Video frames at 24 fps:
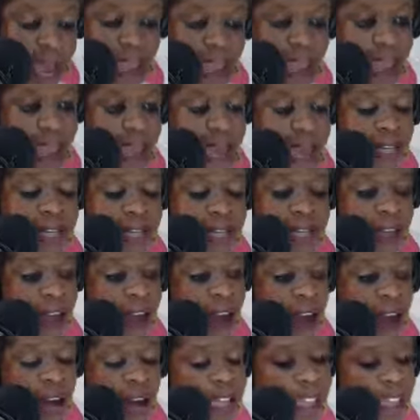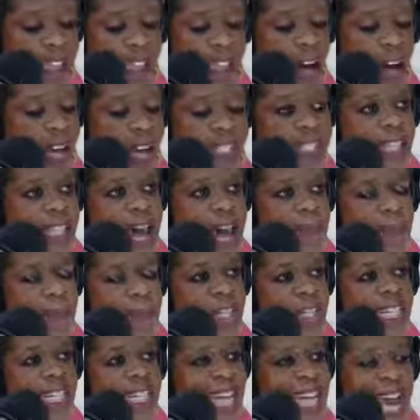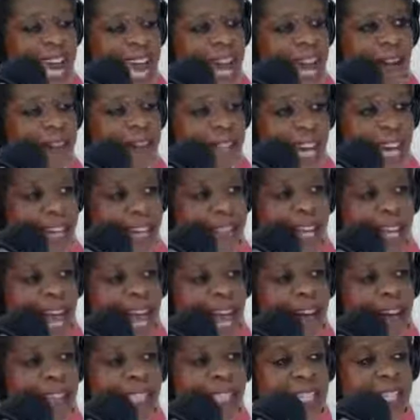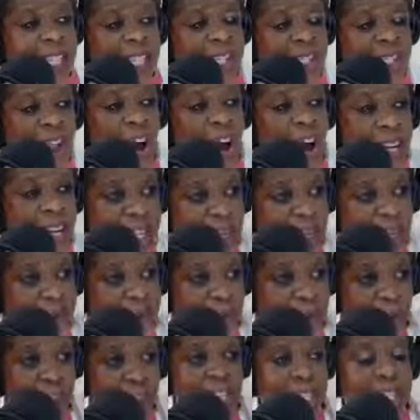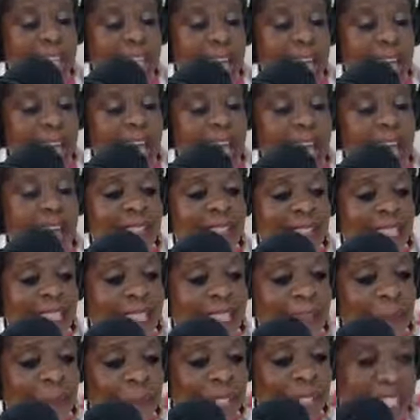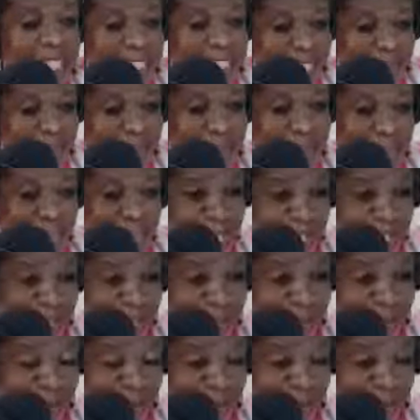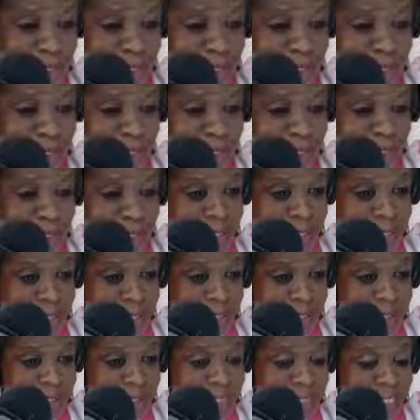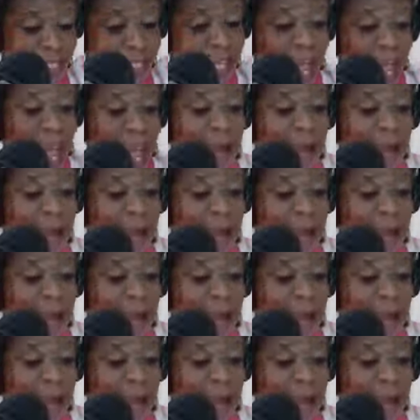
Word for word: And I decided that burning the house down the house is not burning down the house, it's burning down this house, right? The